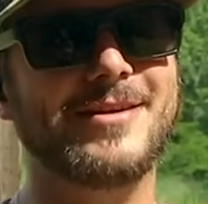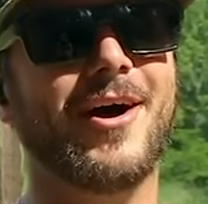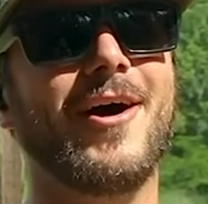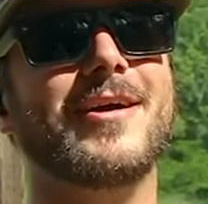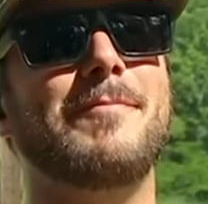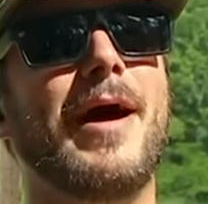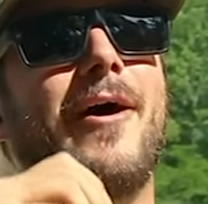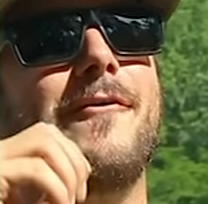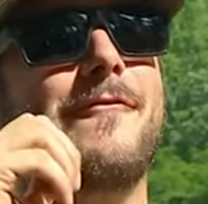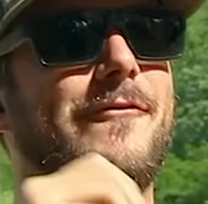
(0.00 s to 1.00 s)
And talk
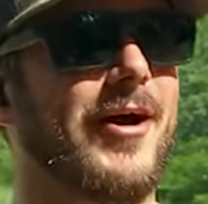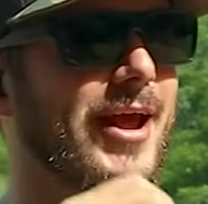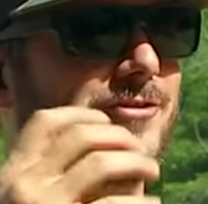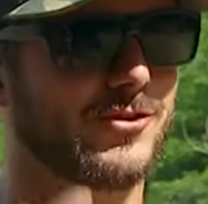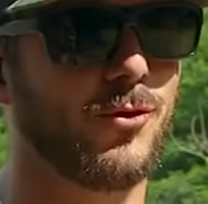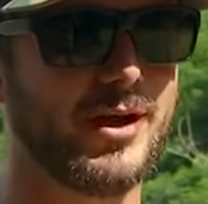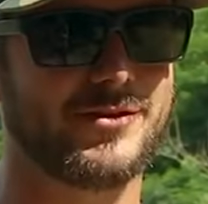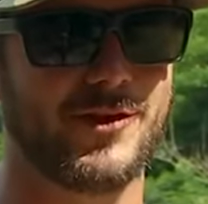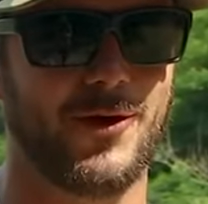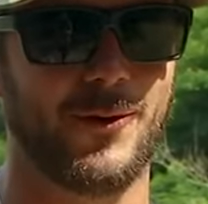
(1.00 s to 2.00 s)
about fun. It's a
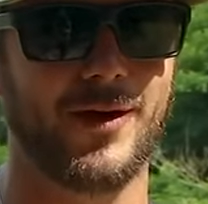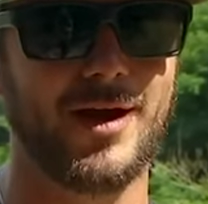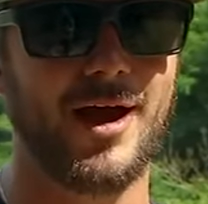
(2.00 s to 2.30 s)
22